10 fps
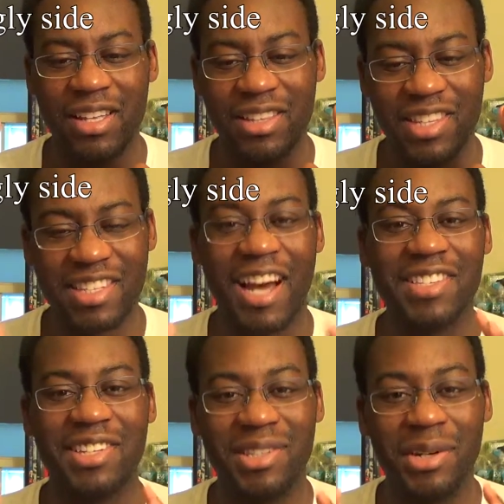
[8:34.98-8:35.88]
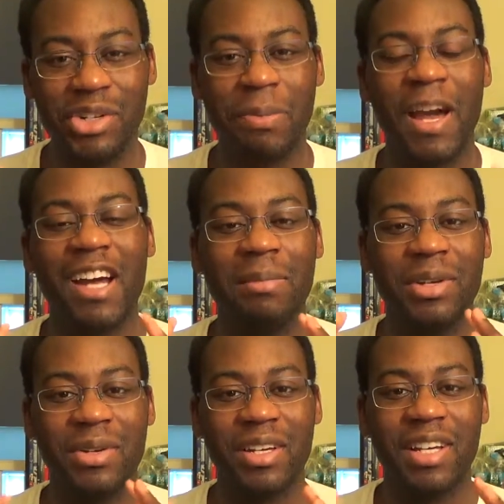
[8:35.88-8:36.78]
this guy's a douchebag, but
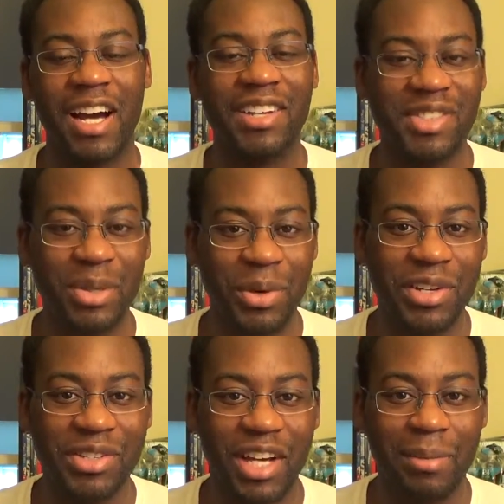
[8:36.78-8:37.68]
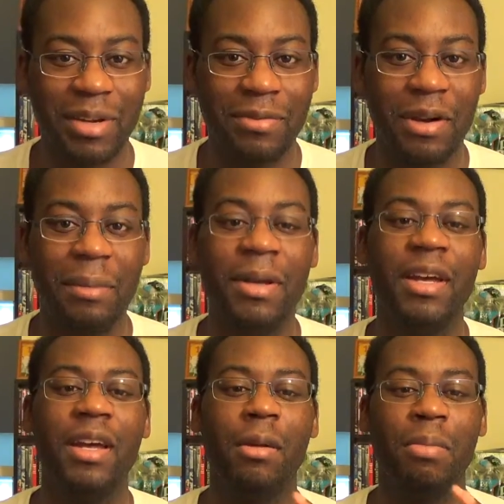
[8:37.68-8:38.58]
you can kind of see where he's coming from,
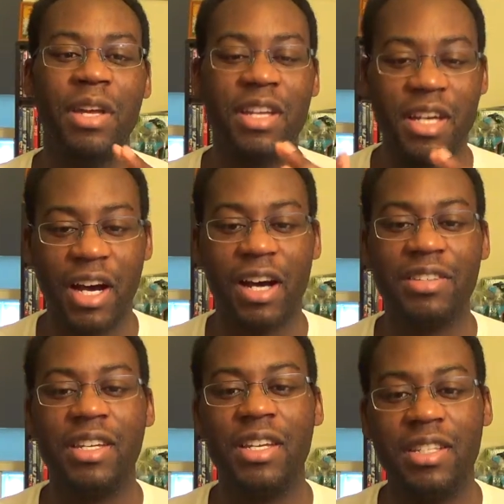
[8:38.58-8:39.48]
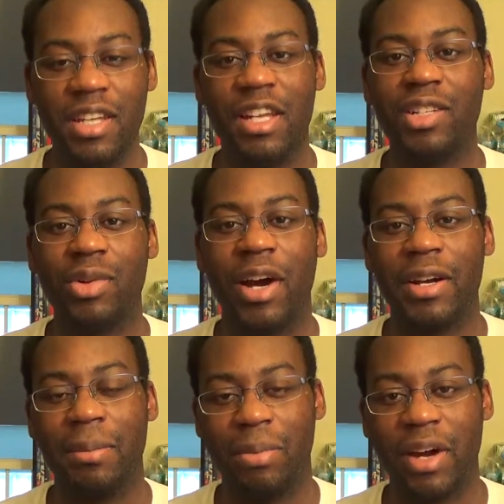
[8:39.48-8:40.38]
because he did try
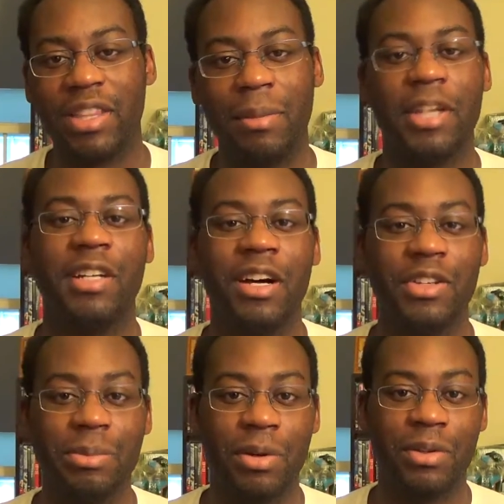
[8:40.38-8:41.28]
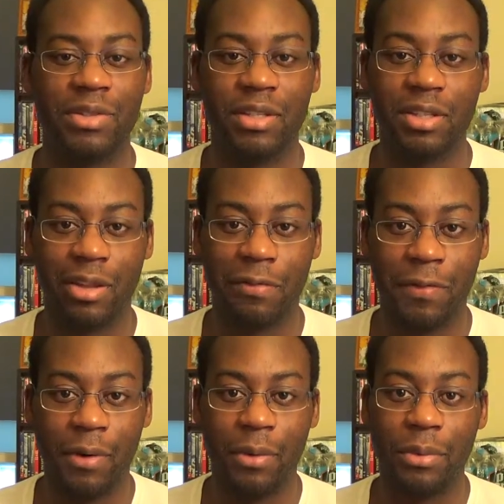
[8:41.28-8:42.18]
to bring the McDonald's brothers into the
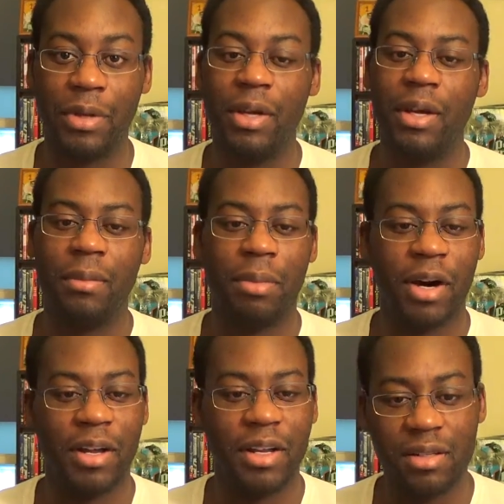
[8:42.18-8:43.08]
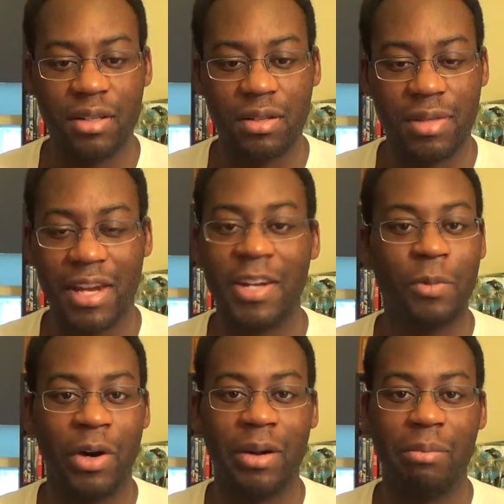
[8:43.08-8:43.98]
fold, but they
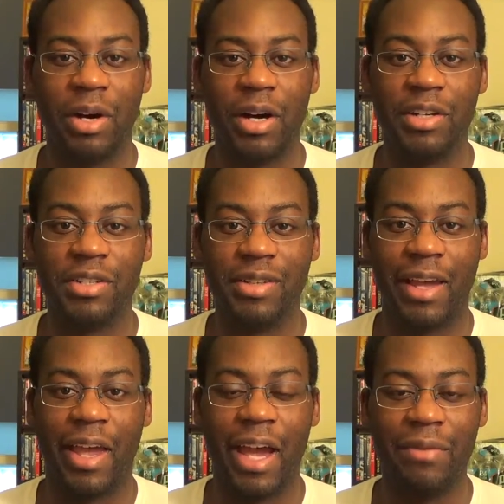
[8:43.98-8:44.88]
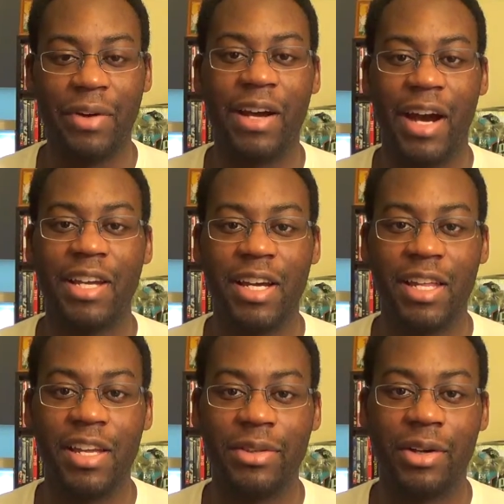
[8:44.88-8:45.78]
didn't want to budge. It's like every idea
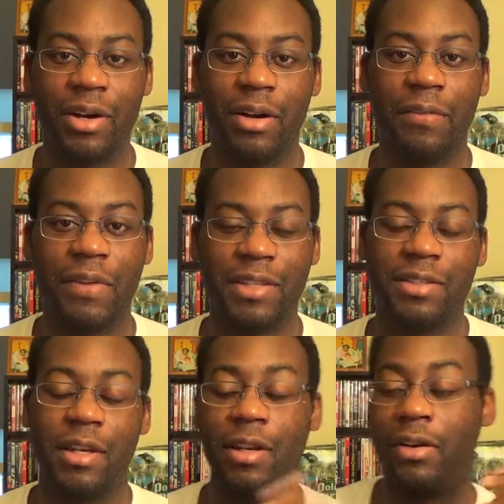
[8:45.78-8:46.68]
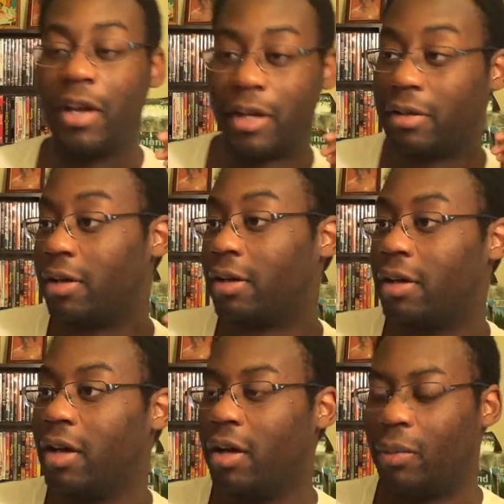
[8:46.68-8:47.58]
that he thought of that said, okay,
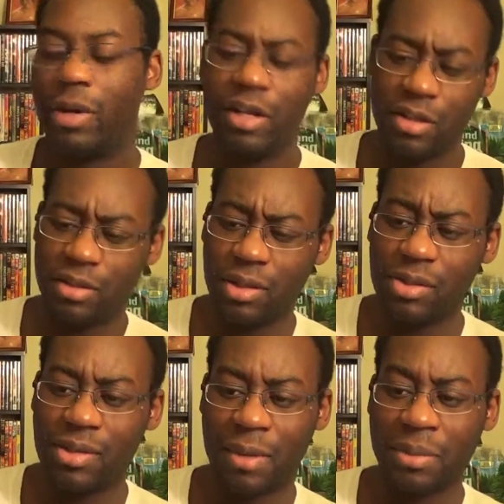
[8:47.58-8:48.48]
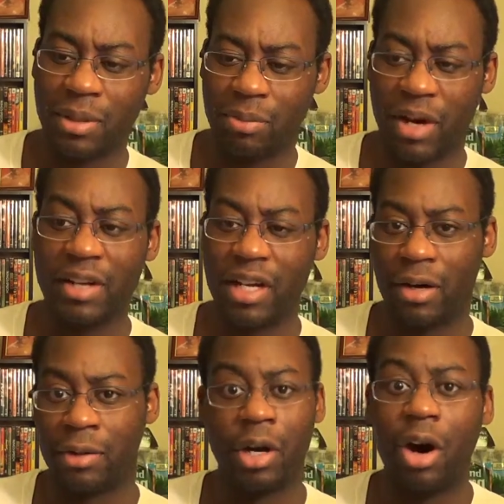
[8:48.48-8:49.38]
look, we need to do something to bring
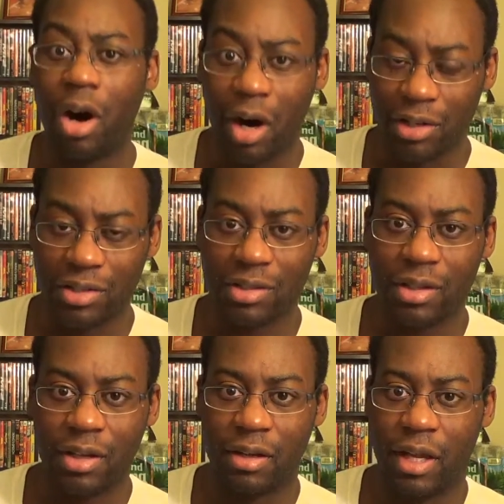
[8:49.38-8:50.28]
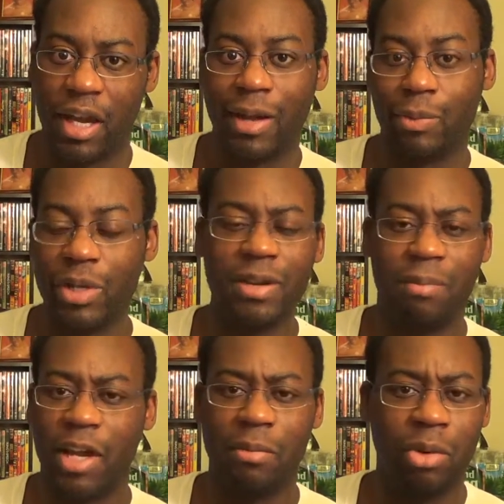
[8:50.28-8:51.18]
down costs, and we can
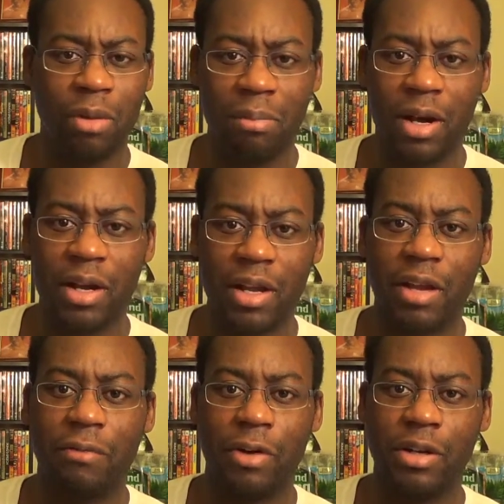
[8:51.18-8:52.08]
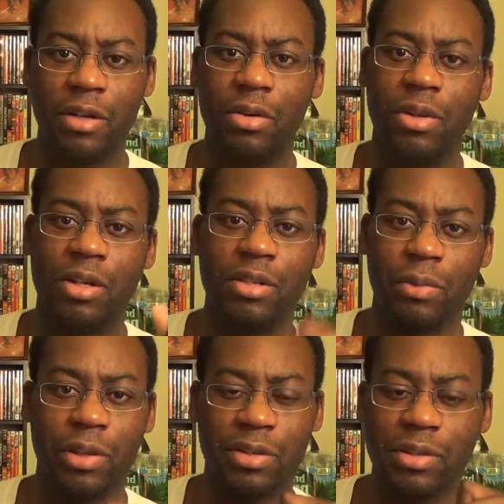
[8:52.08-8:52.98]
make more money if we do this, if
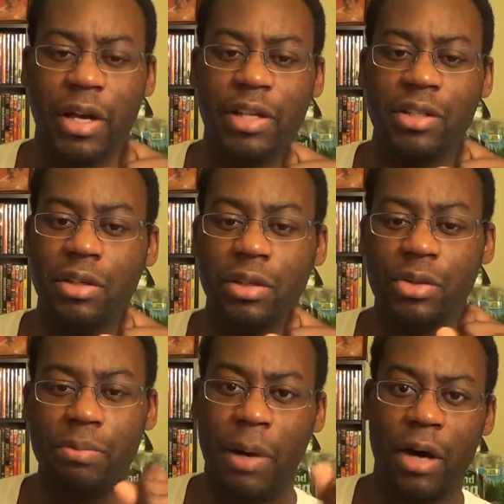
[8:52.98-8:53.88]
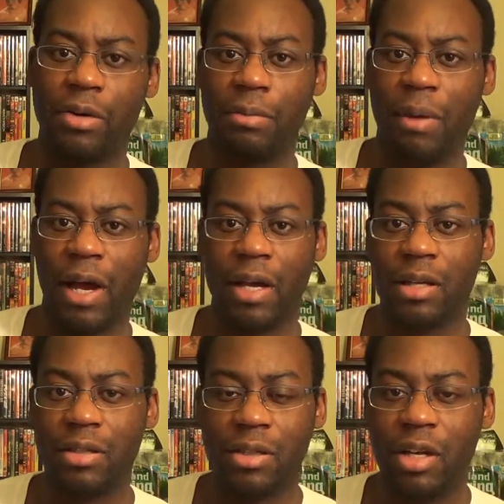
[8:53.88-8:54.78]
we decide to use powdered
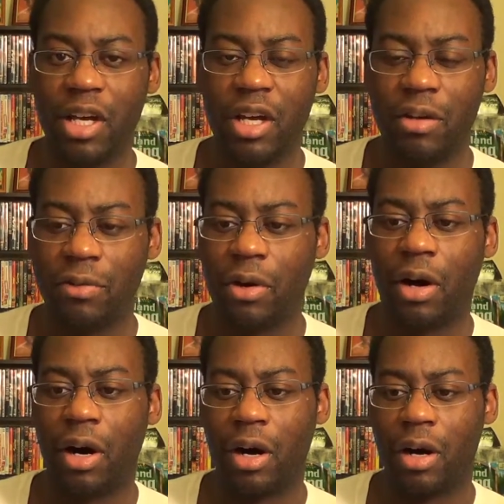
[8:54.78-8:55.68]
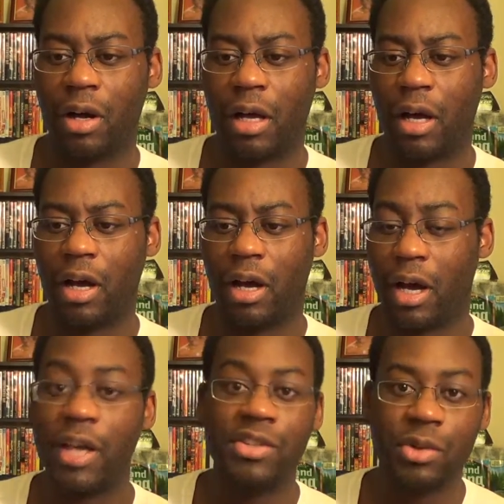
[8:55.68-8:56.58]
packets for our
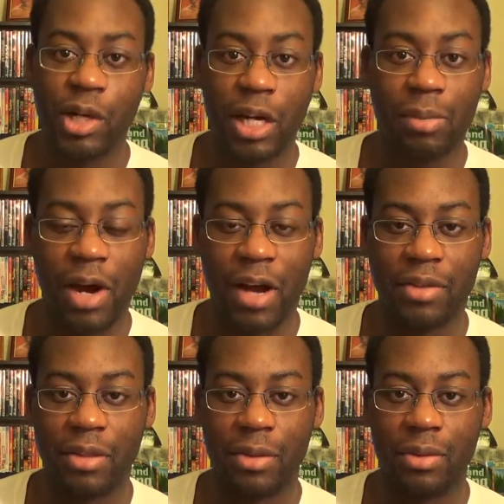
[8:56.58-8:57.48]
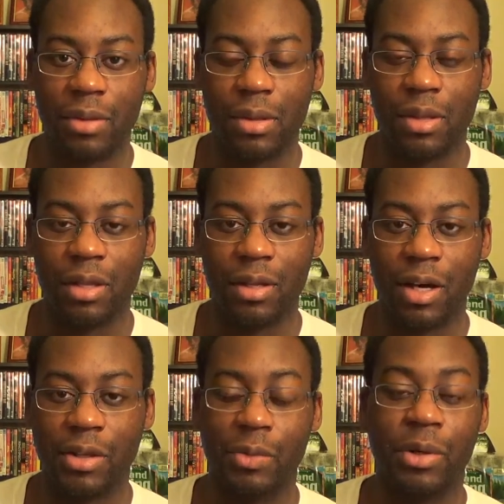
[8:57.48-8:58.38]
ice cream rather than
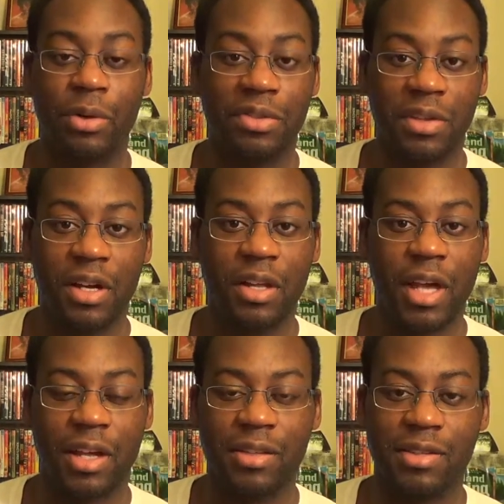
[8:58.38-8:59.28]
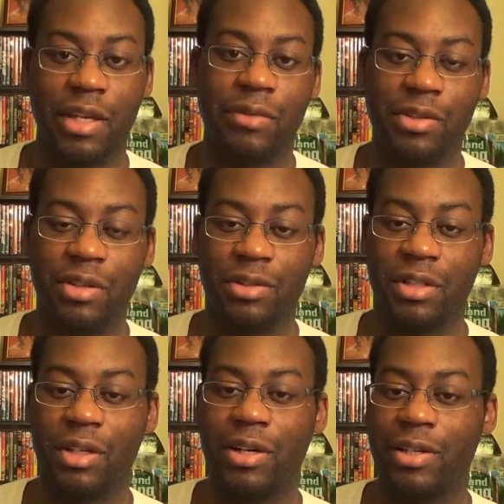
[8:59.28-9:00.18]
the real thing that can save us on
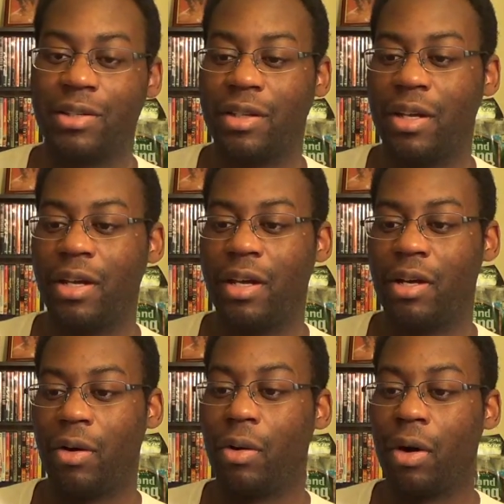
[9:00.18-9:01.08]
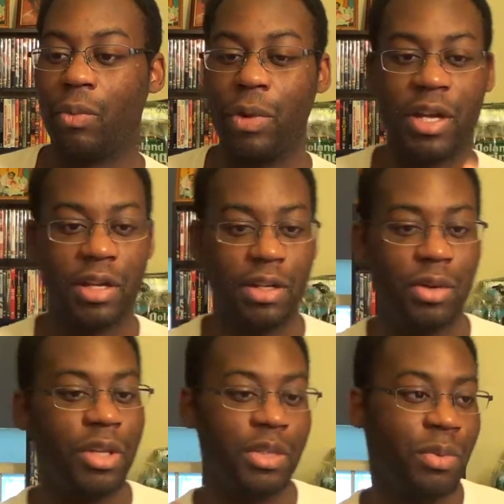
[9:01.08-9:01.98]
cost. Or we can
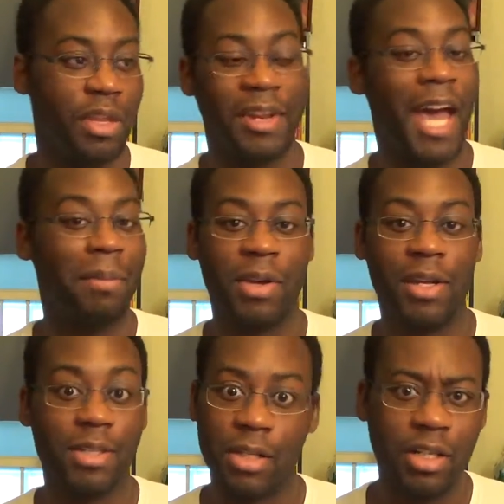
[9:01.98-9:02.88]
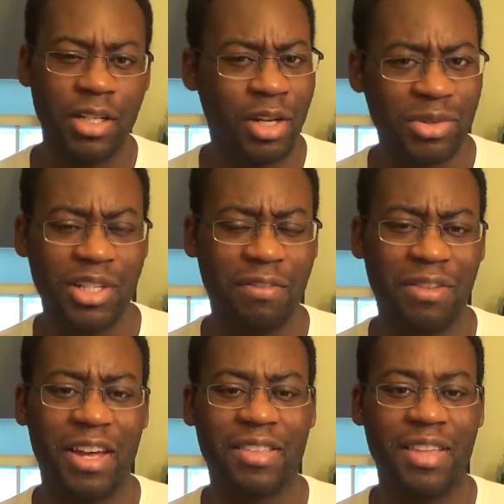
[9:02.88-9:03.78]
do this with the napkins, you know, stuff
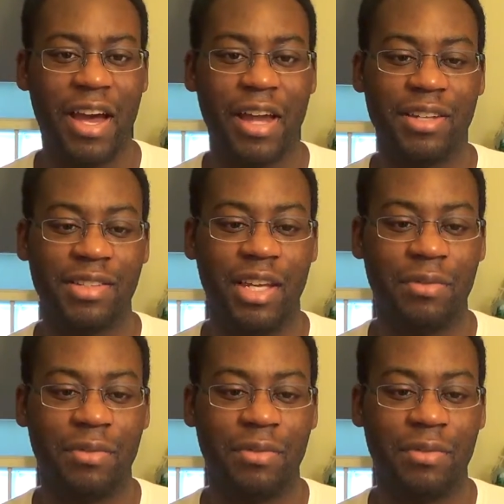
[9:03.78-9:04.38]
like that to save